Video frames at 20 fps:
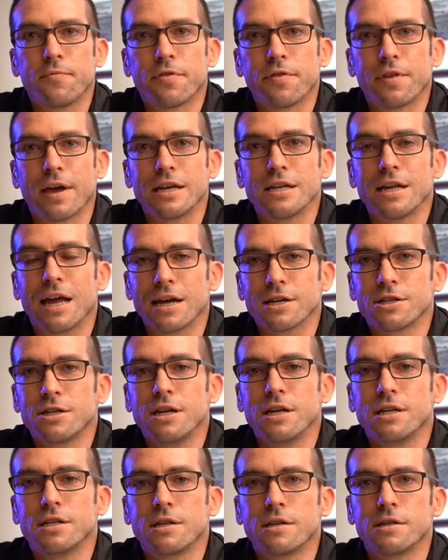they
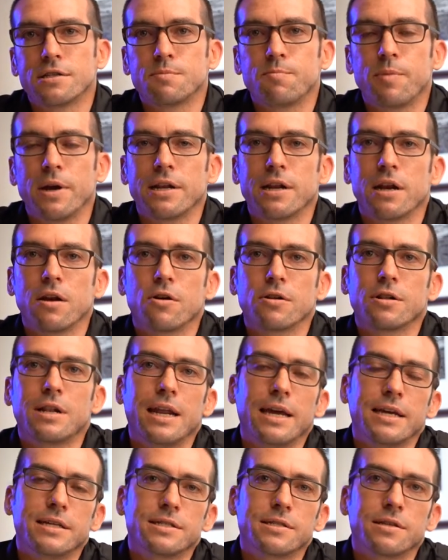actually spend a lot
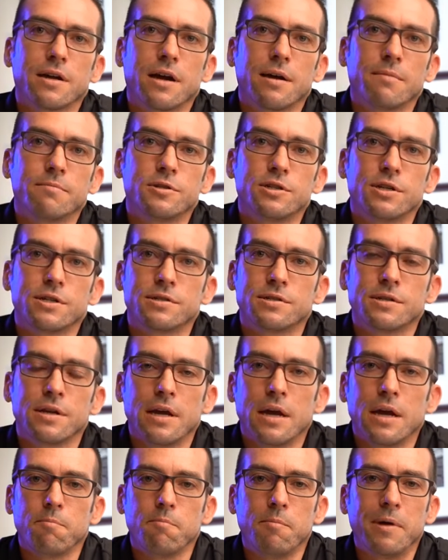less time just
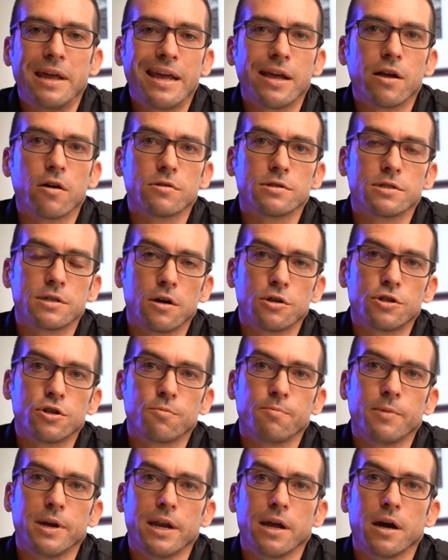being on social
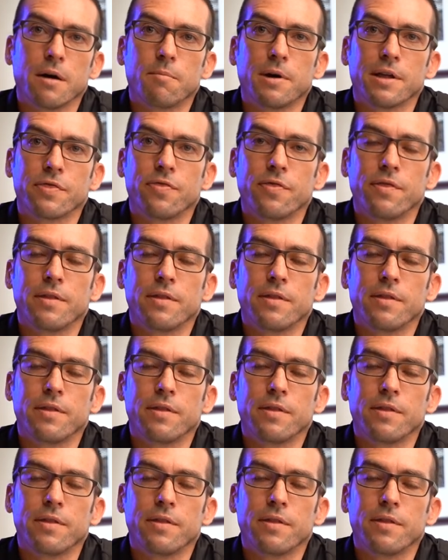media, but